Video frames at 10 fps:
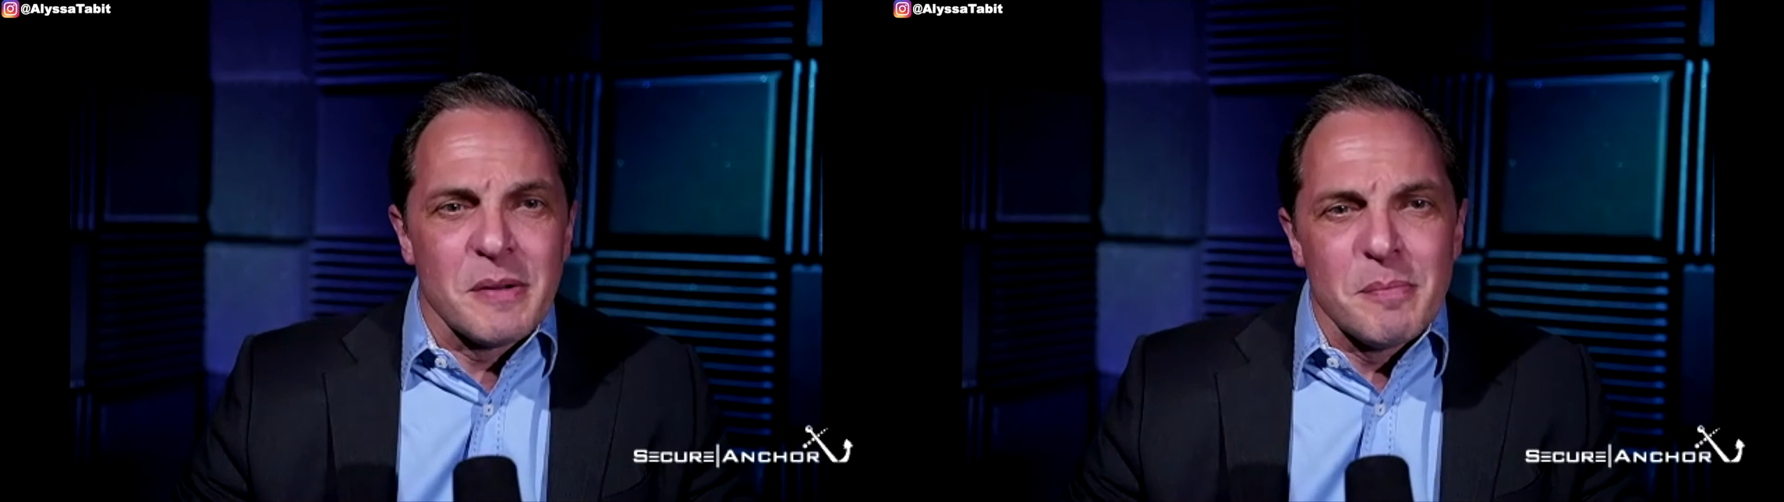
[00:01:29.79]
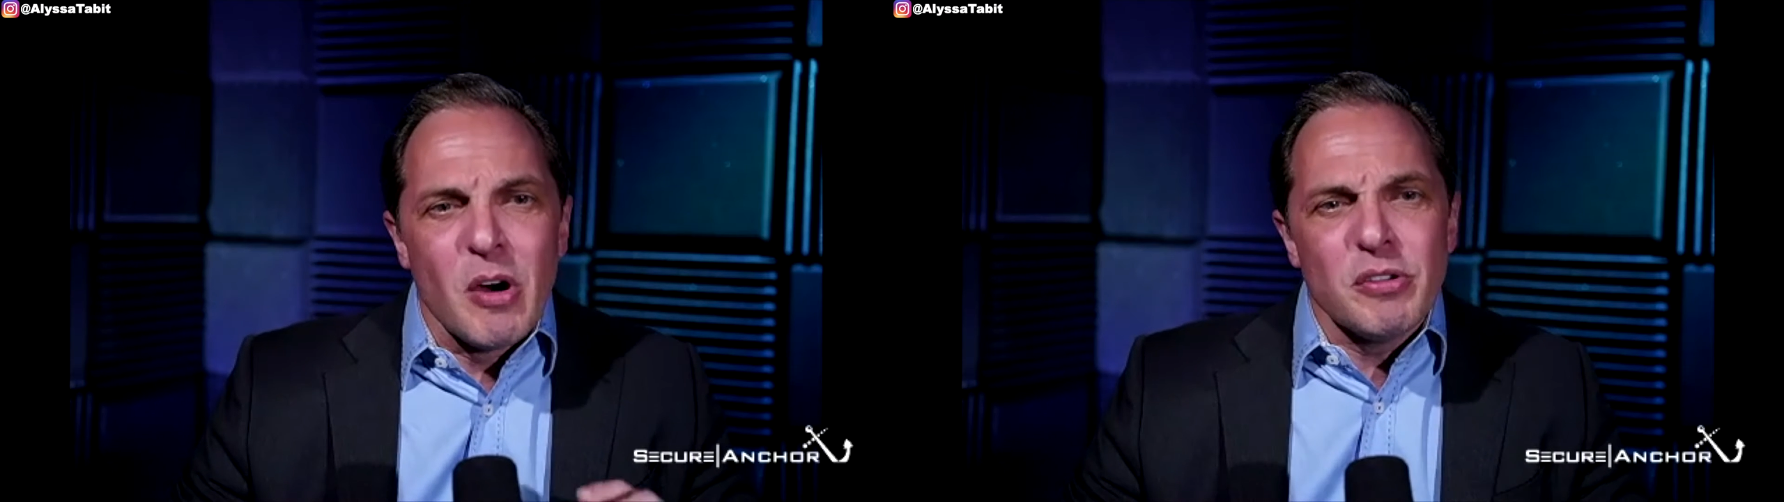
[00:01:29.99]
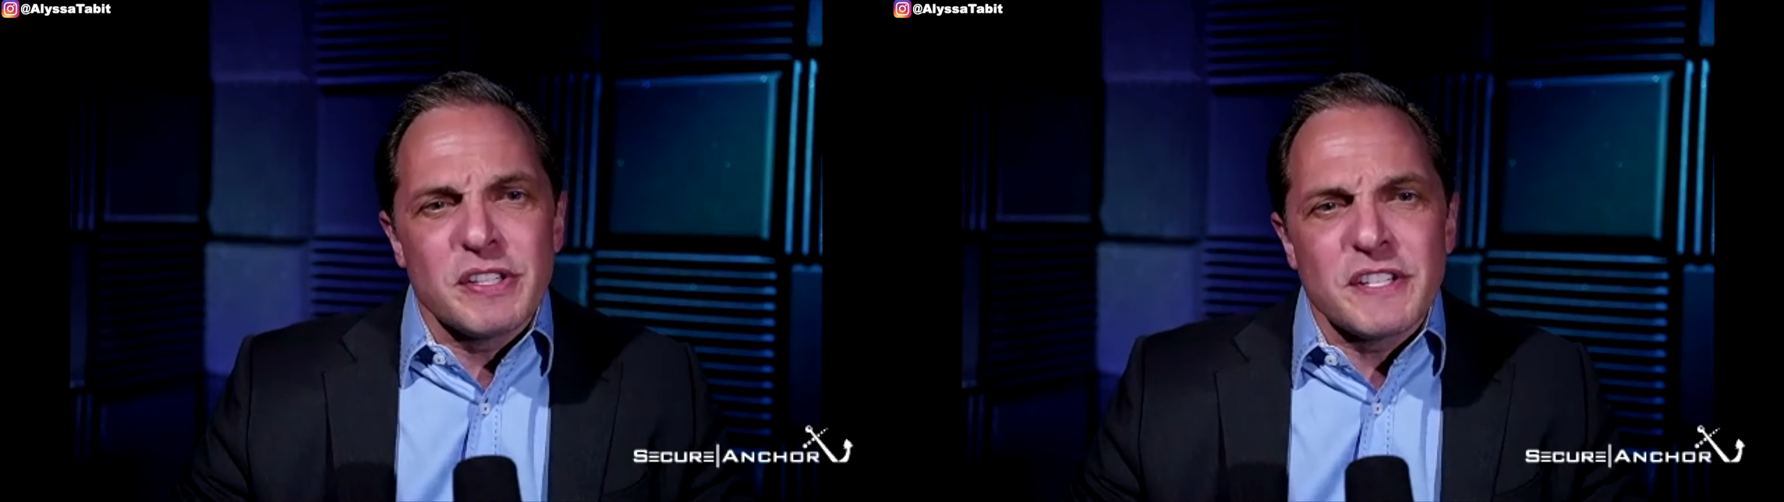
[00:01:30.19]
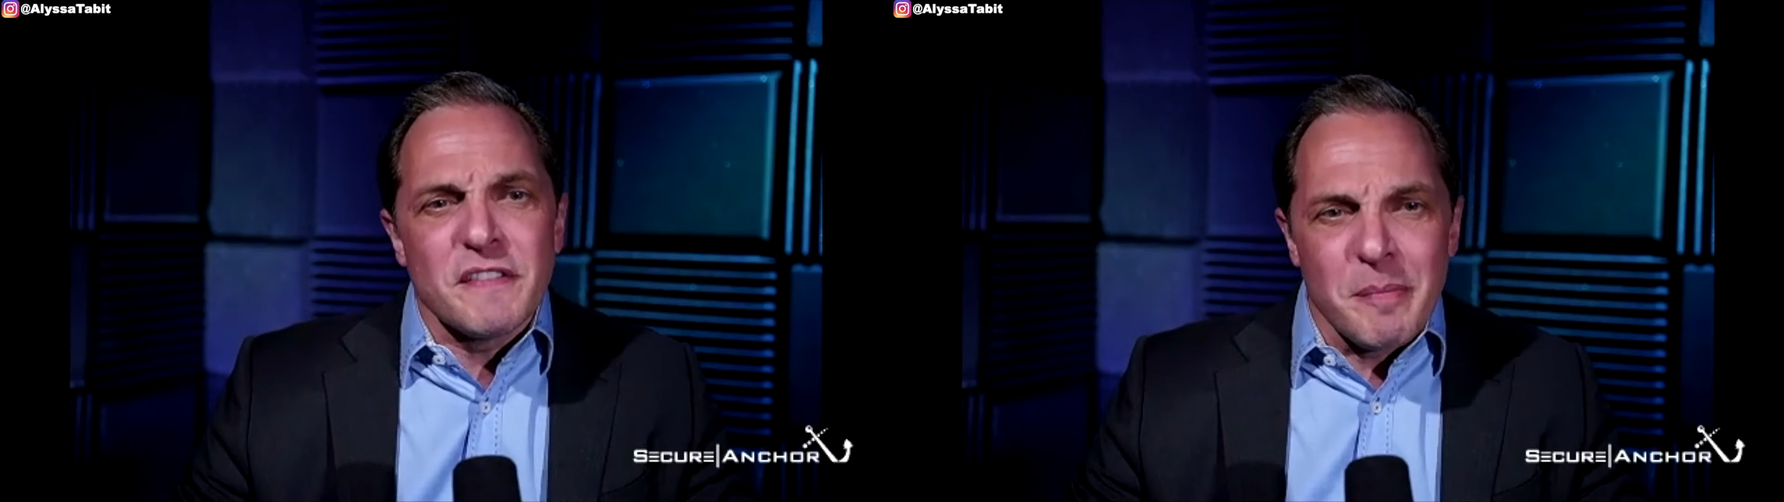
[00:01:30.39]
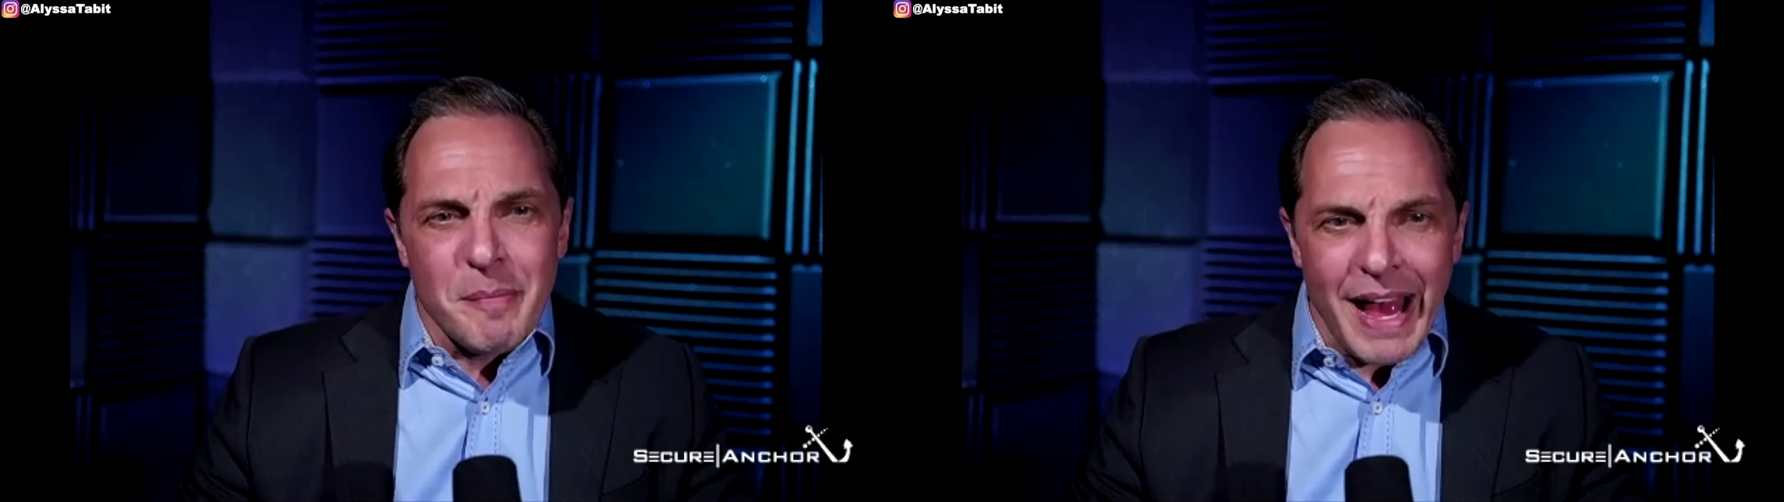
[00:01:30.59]
Most of the
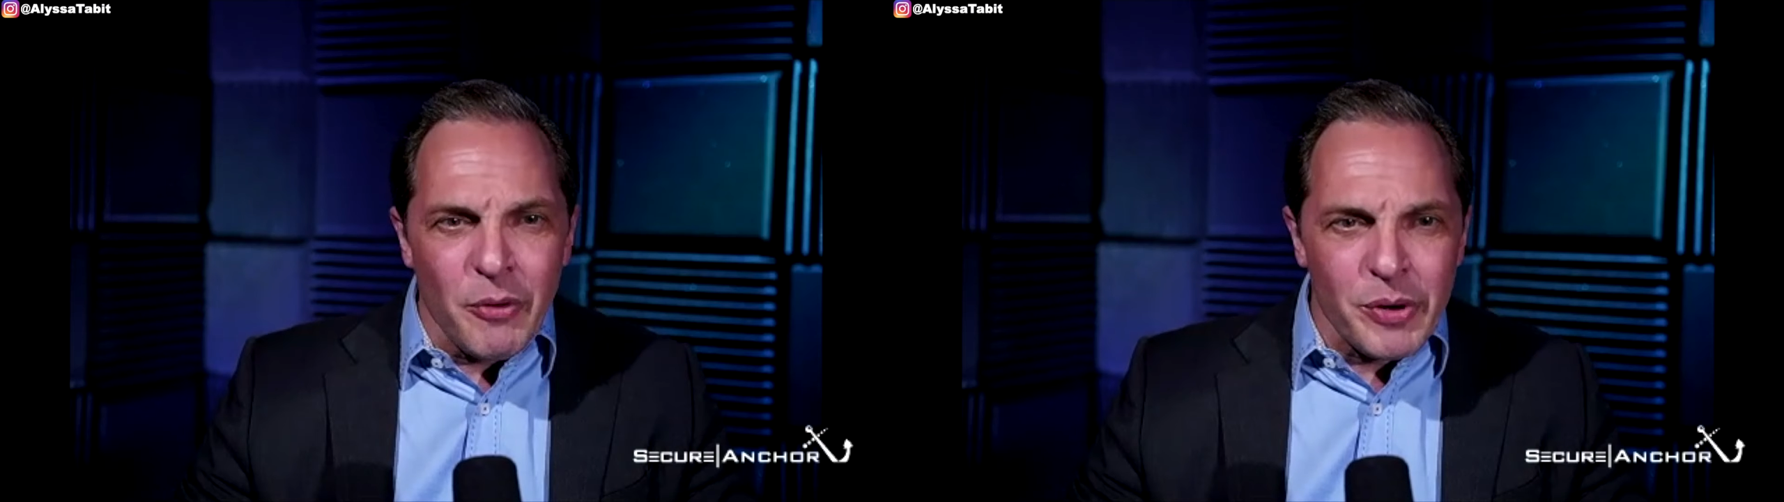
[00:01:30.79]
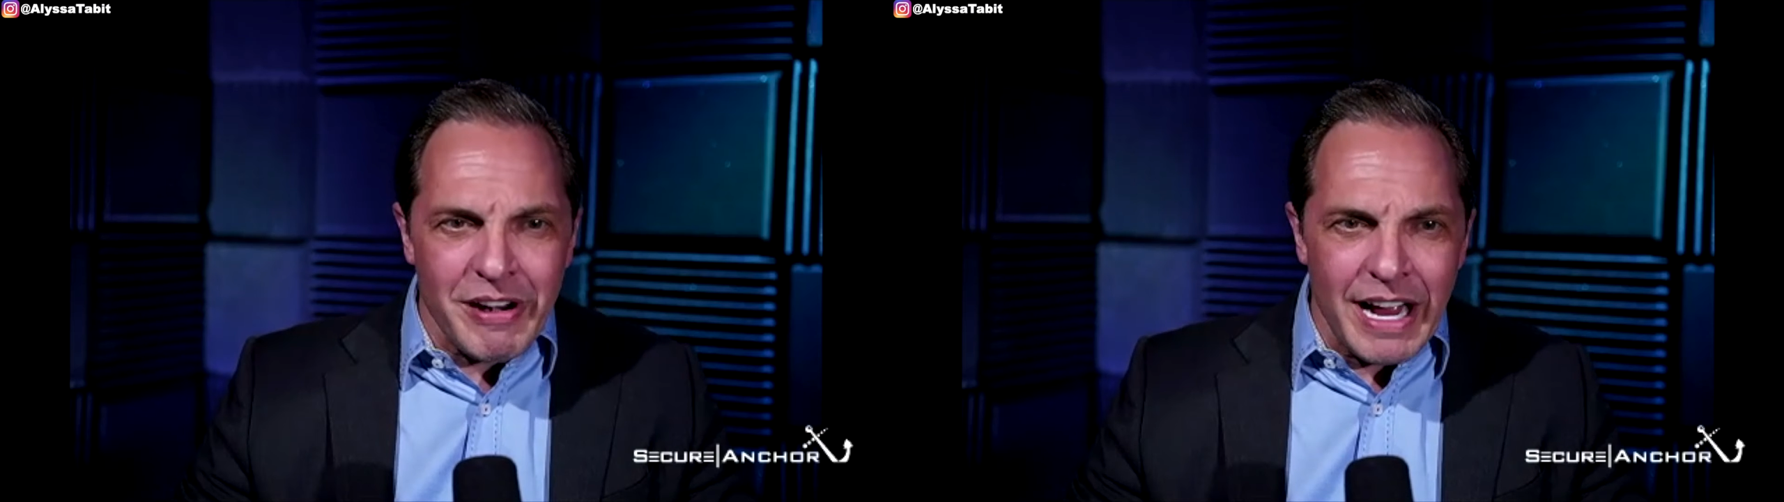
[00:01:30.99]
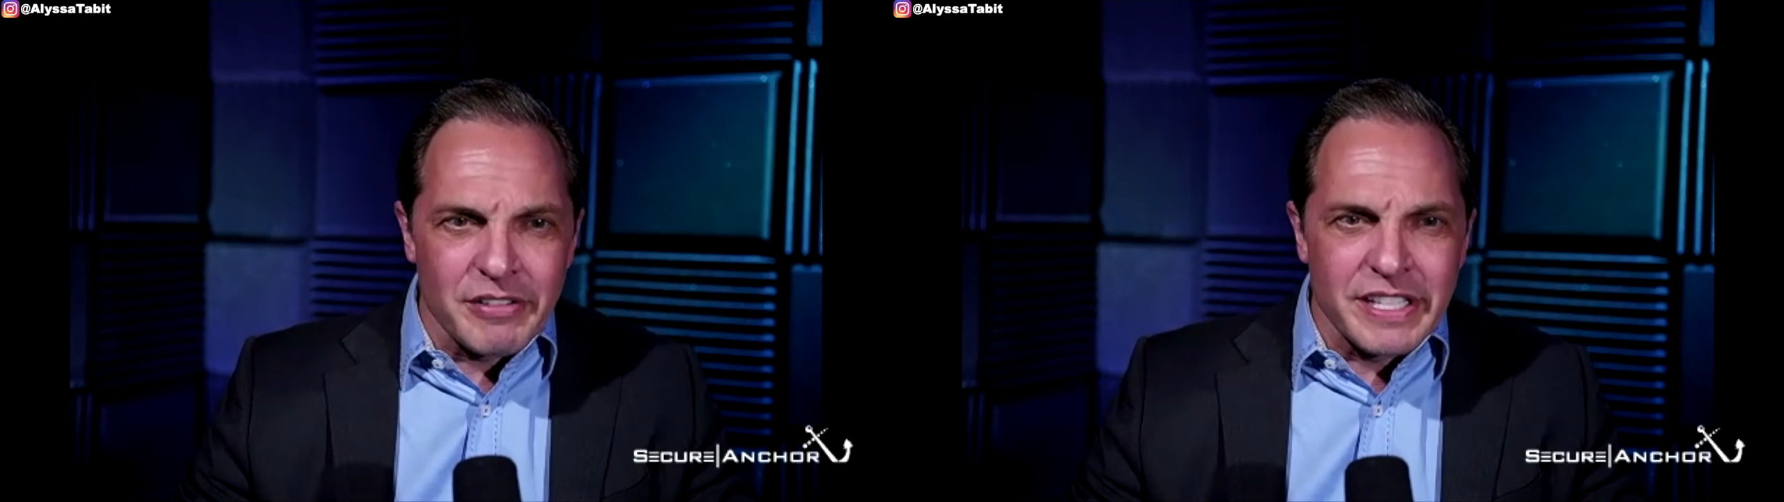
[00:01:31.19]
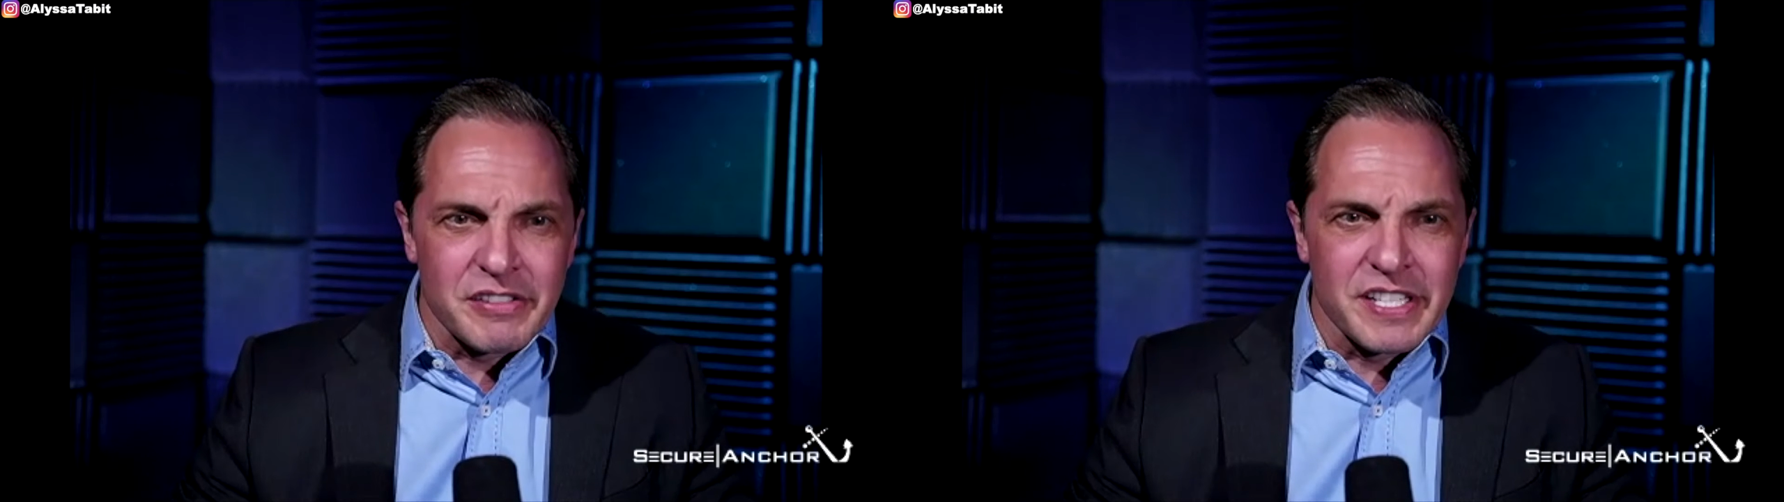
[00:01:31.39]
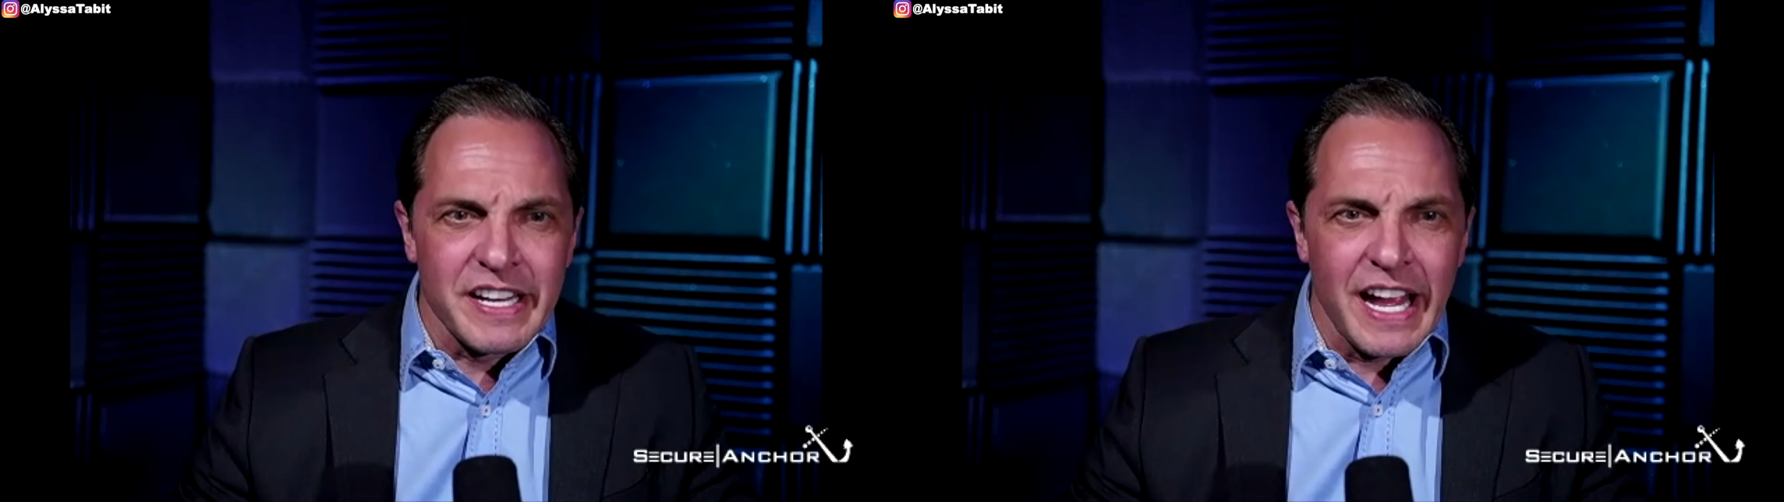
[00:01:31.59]
malware out there
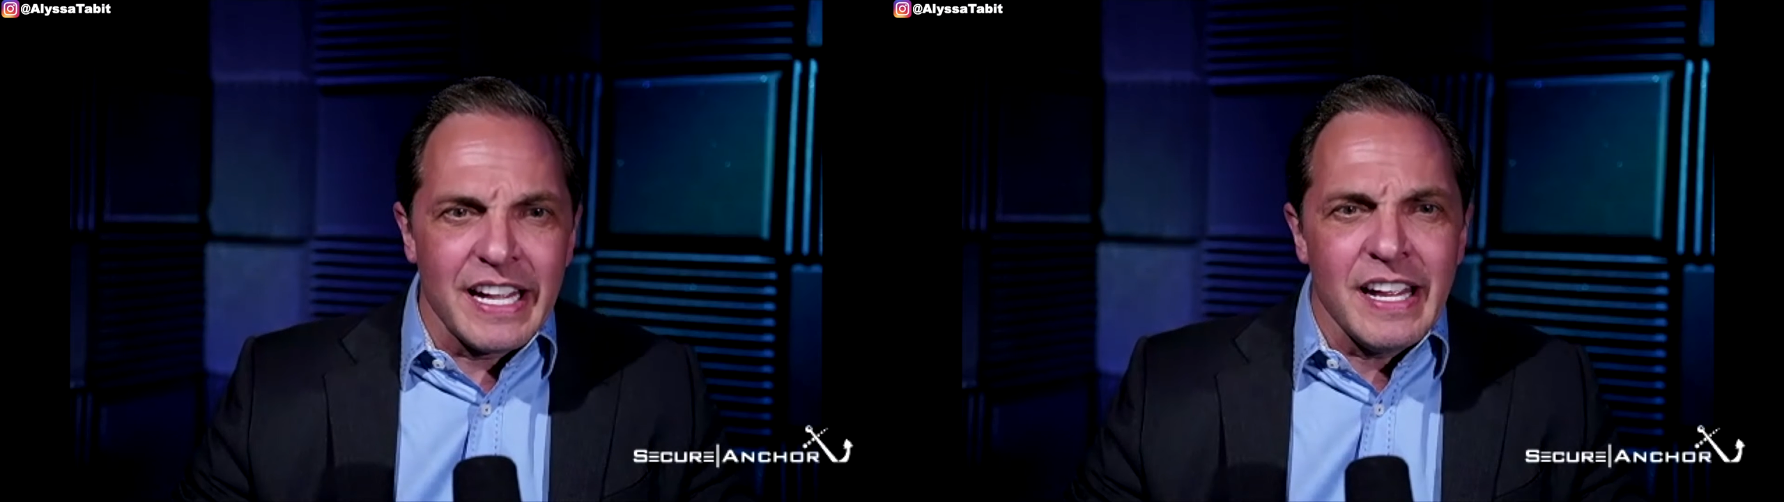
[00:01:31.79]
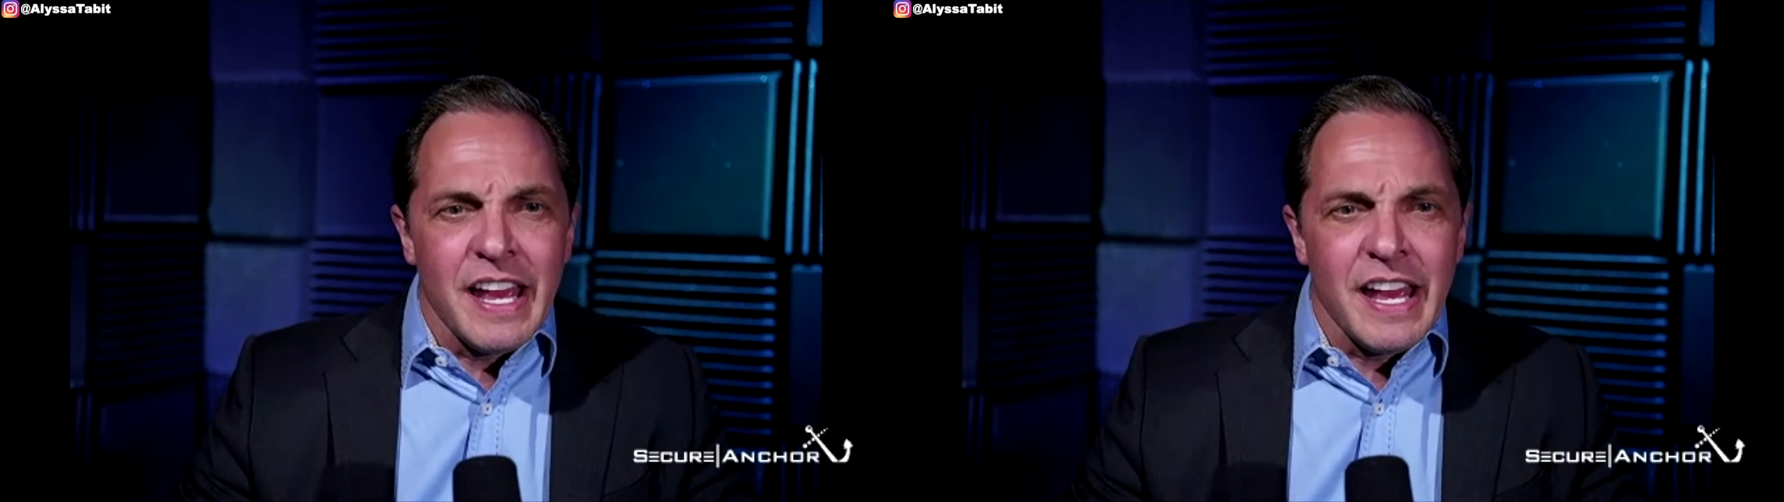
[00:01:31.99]
today